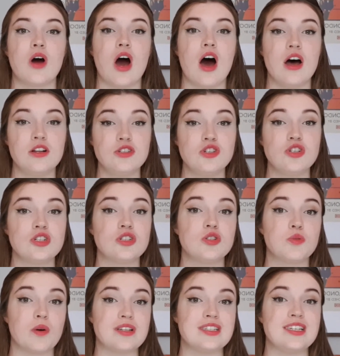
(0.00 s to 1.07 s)

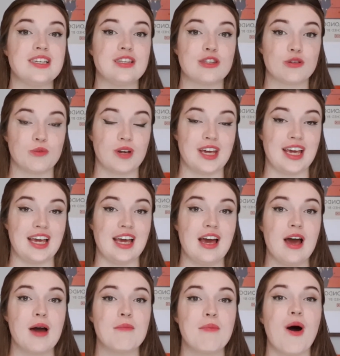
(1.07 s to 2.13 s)
123
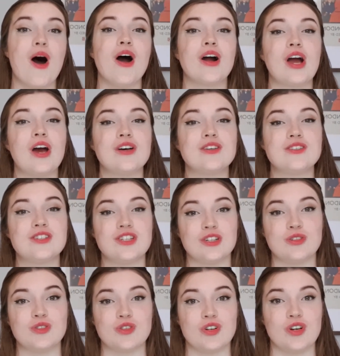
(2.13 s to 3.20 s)
Parkhurst
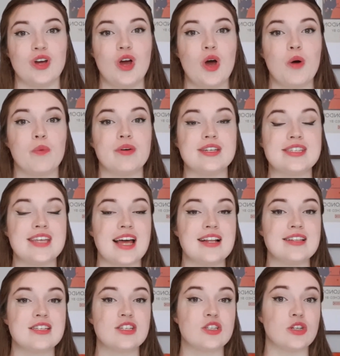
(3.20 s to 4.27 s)
children were
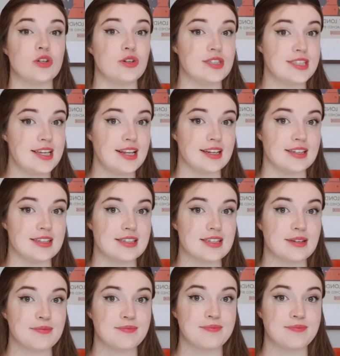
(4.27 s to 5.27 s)
sent to New Zealand.